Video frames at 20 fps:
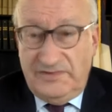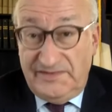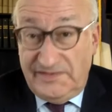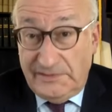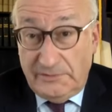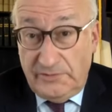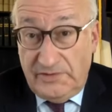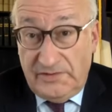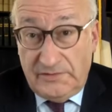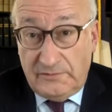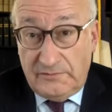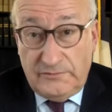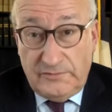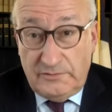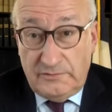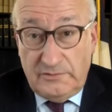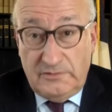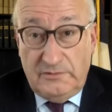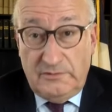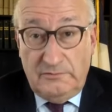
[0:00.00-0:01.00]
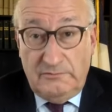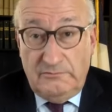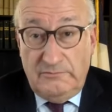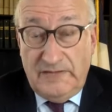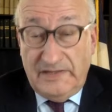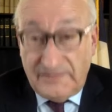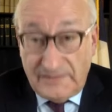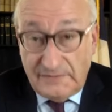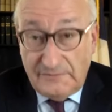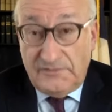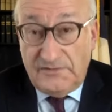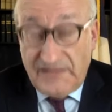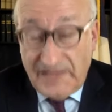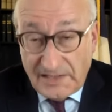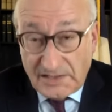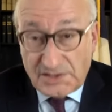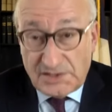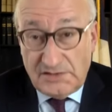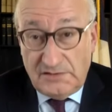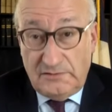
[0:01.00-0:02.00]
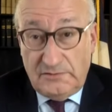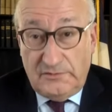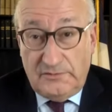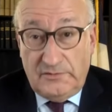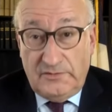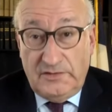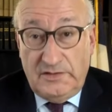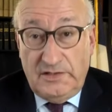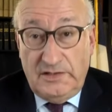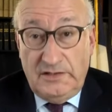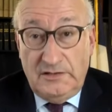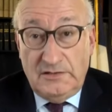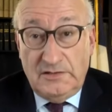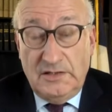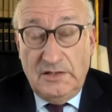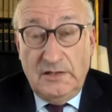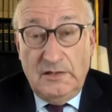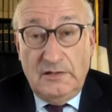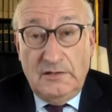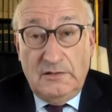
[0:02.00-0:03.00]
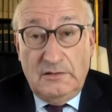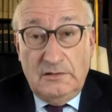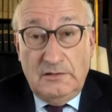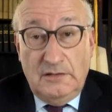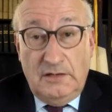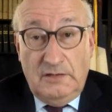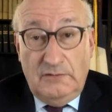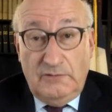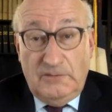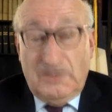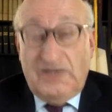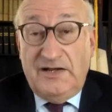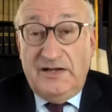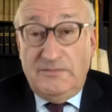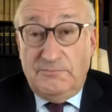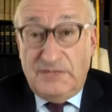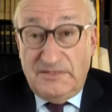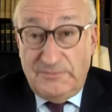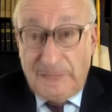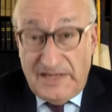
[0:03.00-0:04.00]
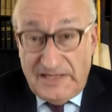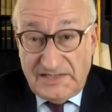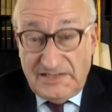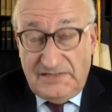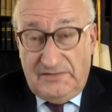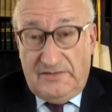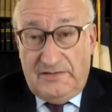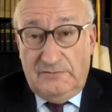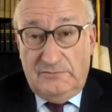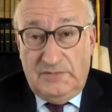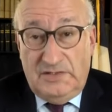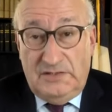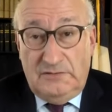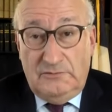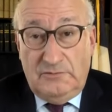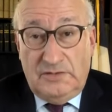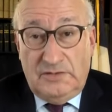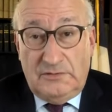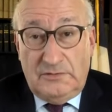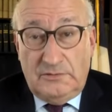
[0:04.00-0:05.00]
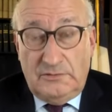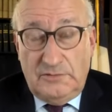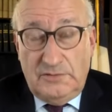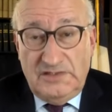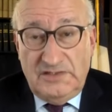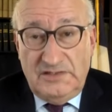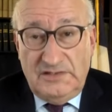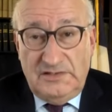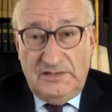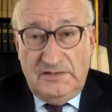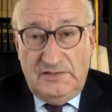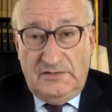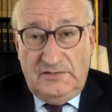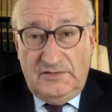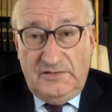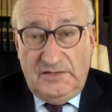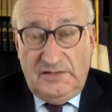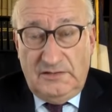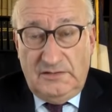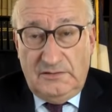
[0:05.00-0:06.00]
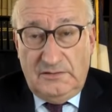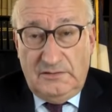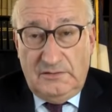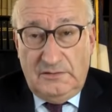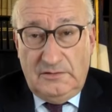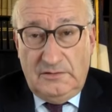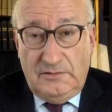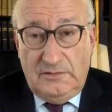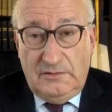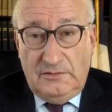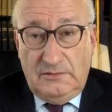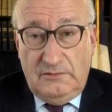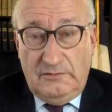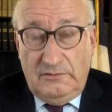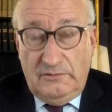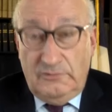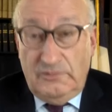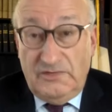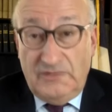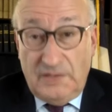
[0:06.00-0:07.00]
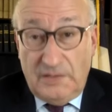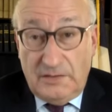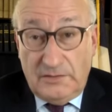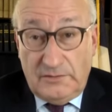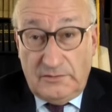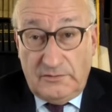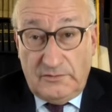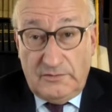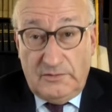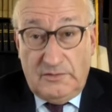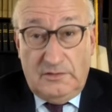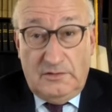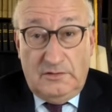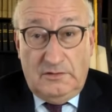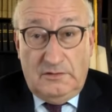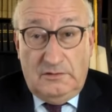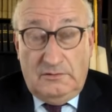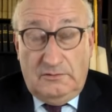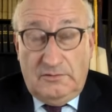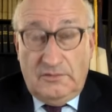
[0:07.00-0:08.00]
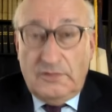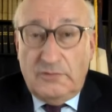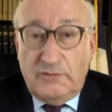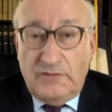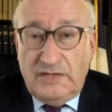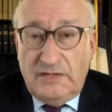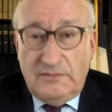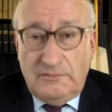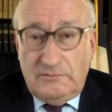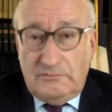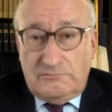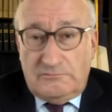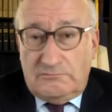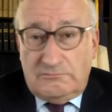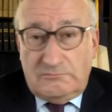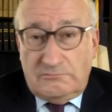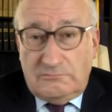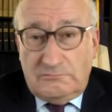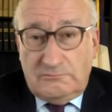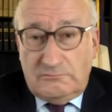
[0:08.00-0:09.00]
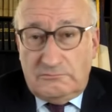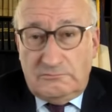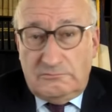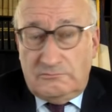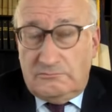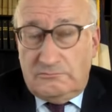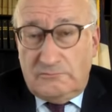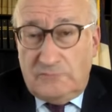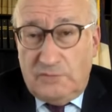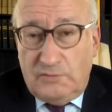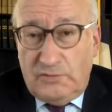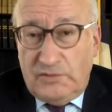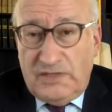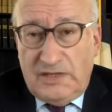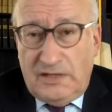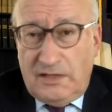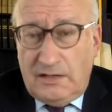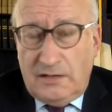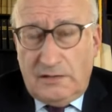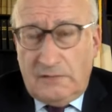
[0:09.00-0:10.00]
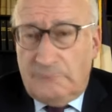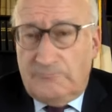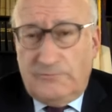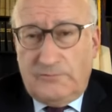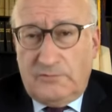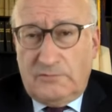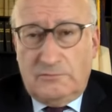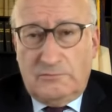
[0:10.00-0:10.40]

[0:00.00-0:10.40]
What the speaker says: series of massive sanctions, and we are implementing them, and we are already seeing the results. So we will